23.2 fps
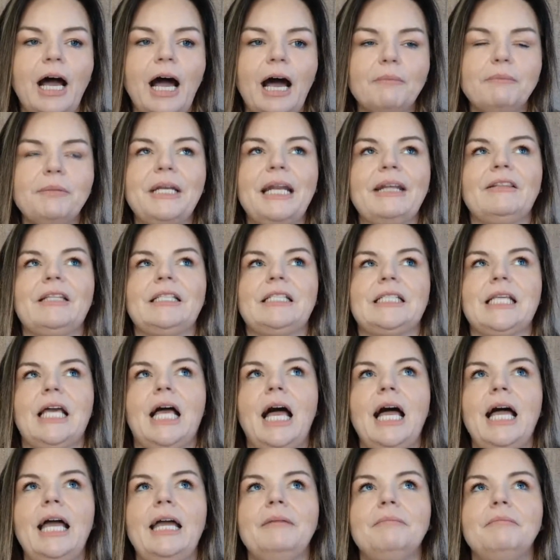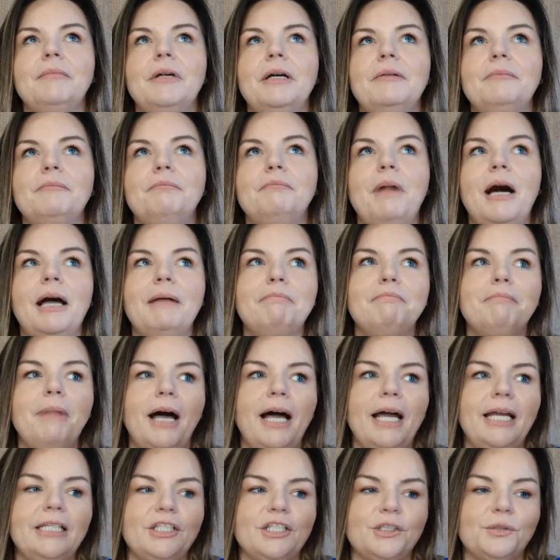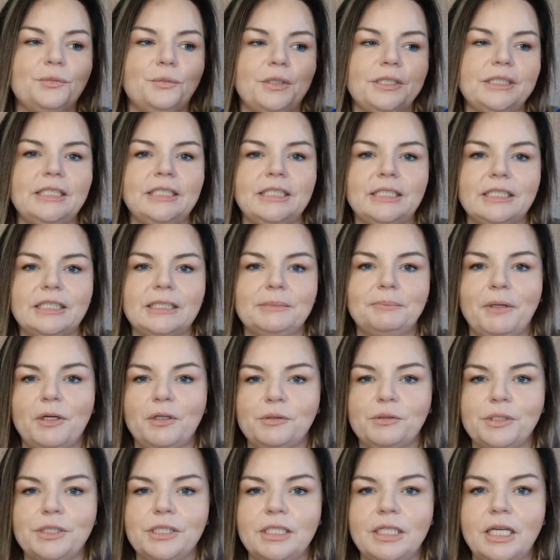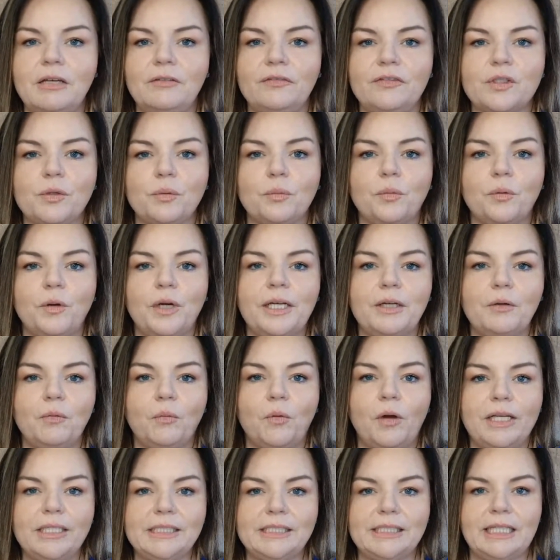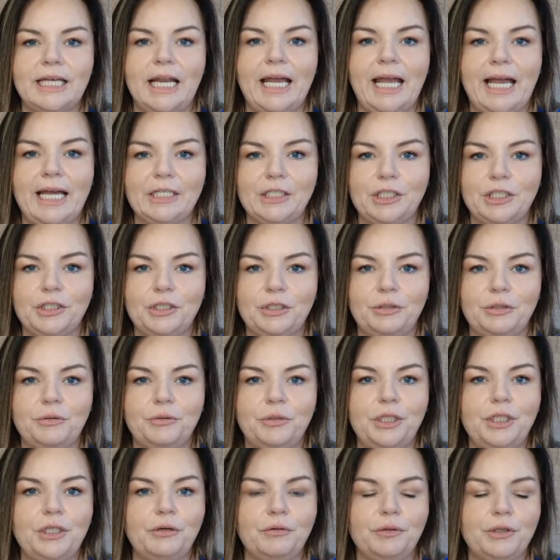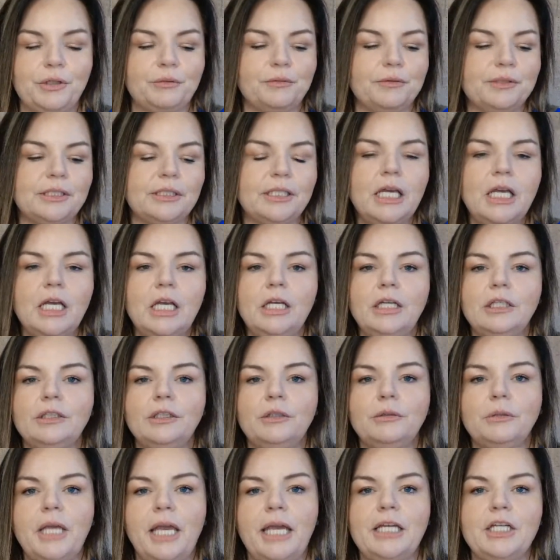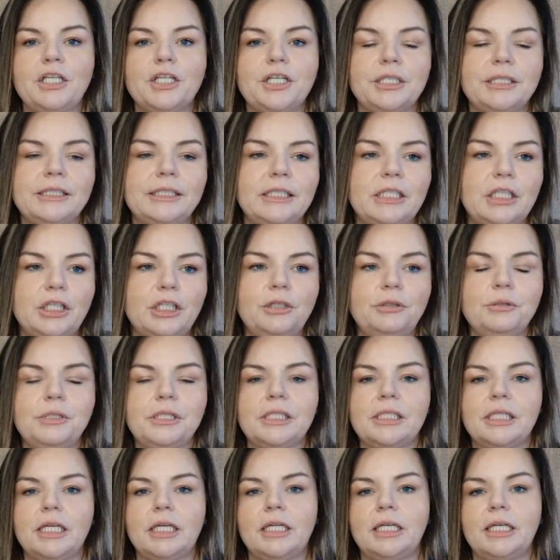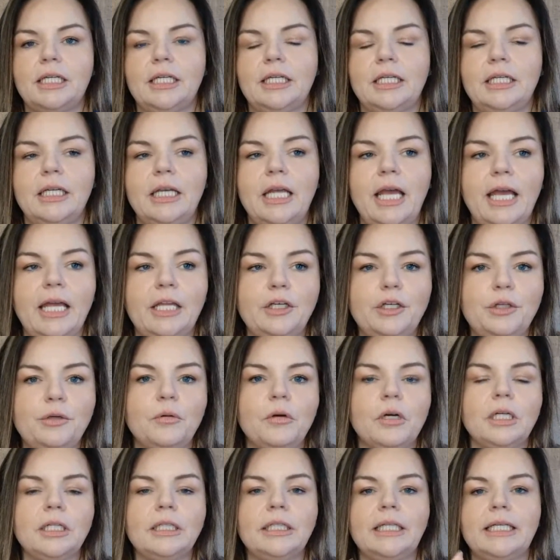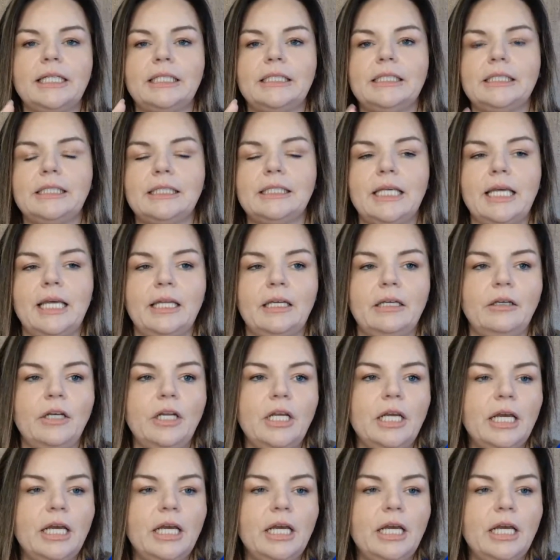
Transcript: but at the time, my mind just wasn't exposed enough to what it was that I had to do. You know, there was locations in Houston and New Orleans and